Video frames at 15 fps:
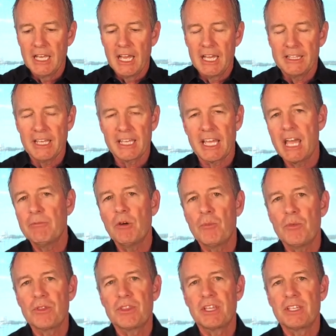and they came up
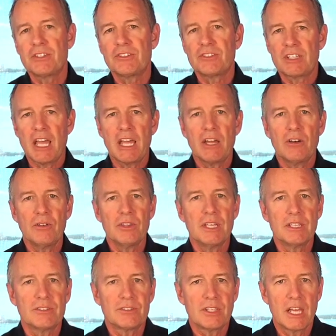with a scale
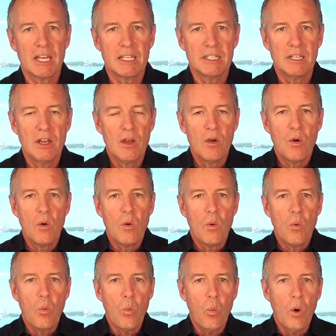that said
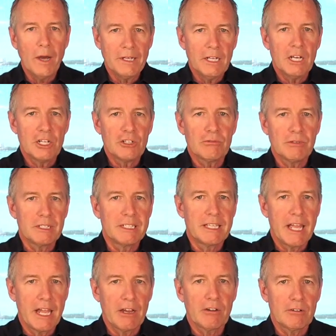100
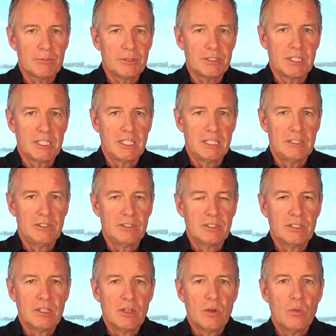carob seeds
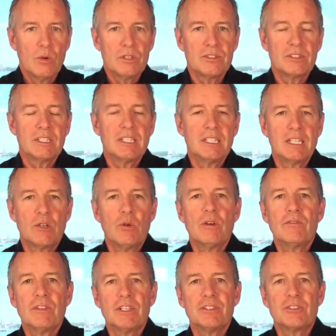was
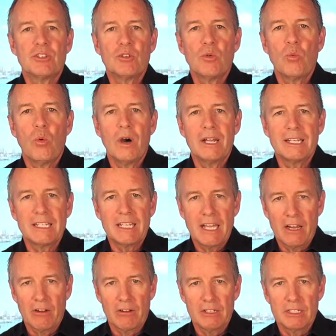equivalent to 1
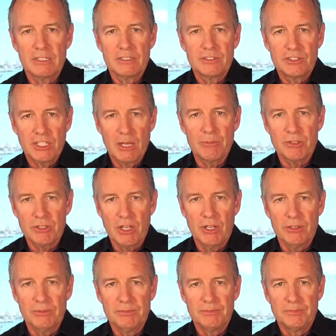carat gemstone.